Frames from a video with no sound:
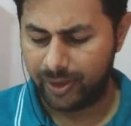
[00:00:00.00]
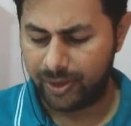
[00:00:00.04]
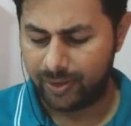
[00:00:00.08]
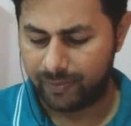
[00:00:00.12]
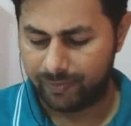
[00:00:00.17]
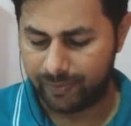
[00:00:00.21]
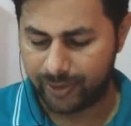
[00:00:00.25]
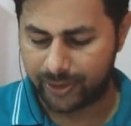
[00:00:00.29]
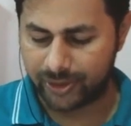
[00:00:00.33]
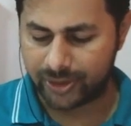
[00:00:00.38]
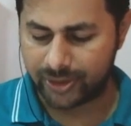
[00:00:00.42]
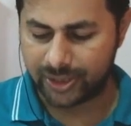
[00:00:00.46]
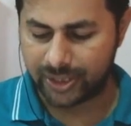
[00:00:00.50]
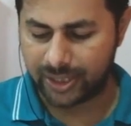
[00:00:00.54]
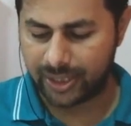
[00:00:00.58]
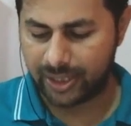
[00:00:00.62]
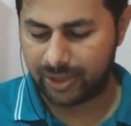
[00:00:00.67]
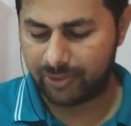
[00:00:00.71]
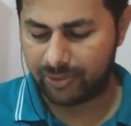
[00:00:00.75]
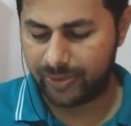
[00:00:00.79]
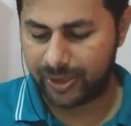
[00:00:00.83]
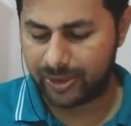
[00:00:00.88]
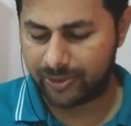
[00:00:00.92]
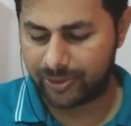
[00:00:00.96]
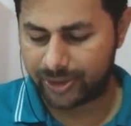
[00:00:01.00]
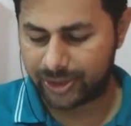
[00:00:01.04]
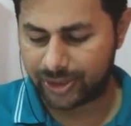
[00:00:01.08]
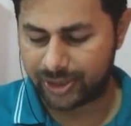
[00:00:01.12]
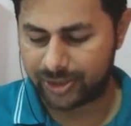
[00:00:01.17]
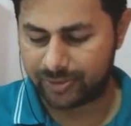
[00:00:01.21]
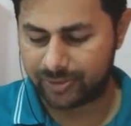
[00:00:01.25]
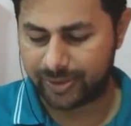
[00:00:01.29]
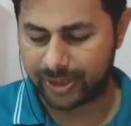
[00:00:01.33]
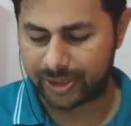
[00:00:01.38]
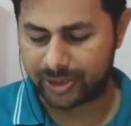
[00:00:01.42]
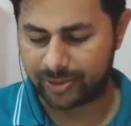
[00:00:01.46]
because there have been
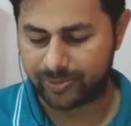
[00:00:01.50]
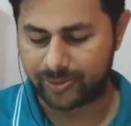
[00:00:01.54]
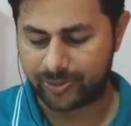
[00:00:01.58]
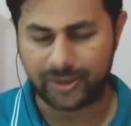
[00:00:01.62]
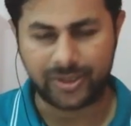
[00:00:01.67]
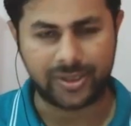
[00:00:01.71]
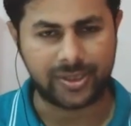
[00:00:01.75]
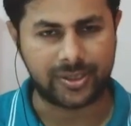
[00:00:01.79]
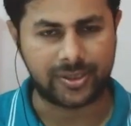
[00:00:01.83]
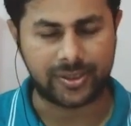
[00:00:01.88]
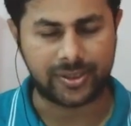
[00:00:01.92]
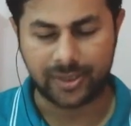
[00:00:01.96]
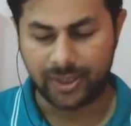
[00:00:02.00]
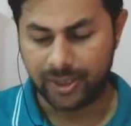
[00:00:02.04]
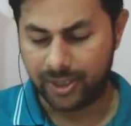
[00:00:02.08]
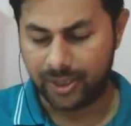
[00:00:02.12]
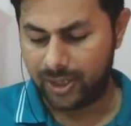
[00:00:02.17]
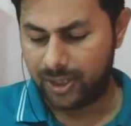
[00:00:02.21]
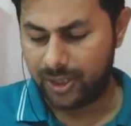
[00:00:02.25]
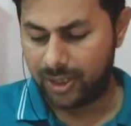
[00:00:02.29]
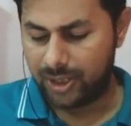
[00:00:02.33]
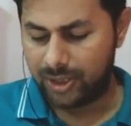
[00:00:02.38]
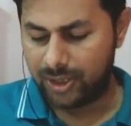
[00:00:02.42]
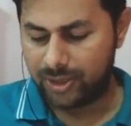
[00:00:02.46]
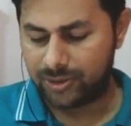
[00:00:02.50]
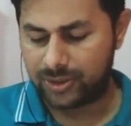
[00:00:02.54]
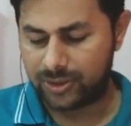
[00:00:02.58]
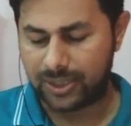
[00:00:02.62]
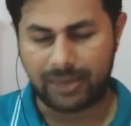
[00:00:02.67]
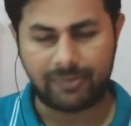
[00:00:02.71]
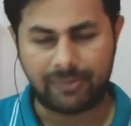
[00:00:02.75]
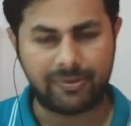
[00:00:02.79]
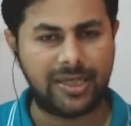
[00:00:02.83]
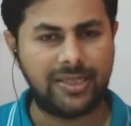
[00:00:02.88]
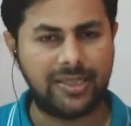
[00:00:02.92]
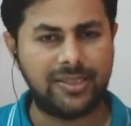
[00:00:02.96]
questions based upon this. So
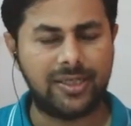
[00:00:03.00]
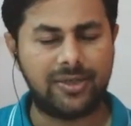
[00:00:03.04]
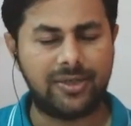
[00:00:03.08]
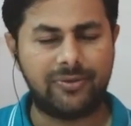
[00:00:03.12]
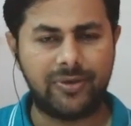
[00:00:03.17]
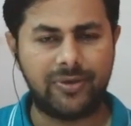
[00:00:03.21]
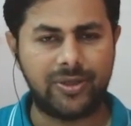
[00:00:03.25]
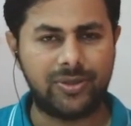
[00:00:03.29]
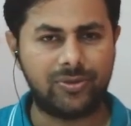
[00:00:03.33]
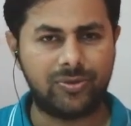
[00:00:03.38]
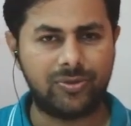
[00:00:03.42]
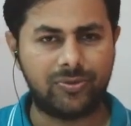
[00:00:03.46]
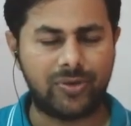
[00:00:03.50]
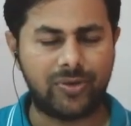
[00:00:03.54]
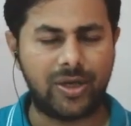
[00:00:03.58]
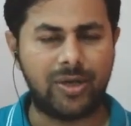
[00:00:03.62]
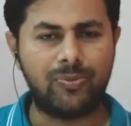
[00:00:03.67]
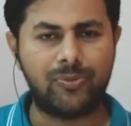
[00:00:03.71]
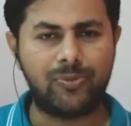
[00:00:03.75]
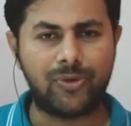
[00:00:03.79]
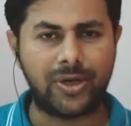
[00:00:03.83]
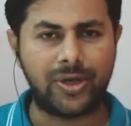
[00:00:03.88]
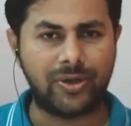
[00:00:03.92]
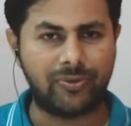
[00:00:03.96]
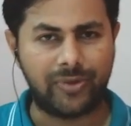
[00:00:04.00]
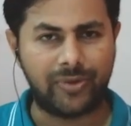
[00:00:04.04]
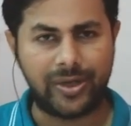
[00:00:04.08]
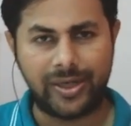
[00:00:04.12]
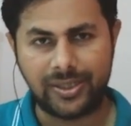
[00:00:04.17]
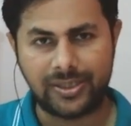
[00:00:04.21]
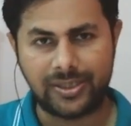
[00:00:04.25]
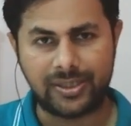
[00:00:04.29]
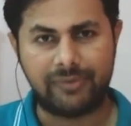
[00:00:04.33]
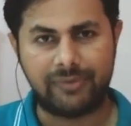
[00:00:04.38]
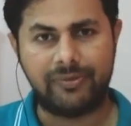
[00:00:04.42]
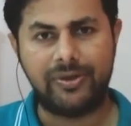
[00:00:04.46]
lambda is equal to
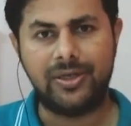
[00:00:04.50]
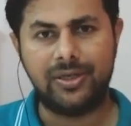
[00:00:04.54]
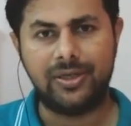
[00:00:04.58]
12.27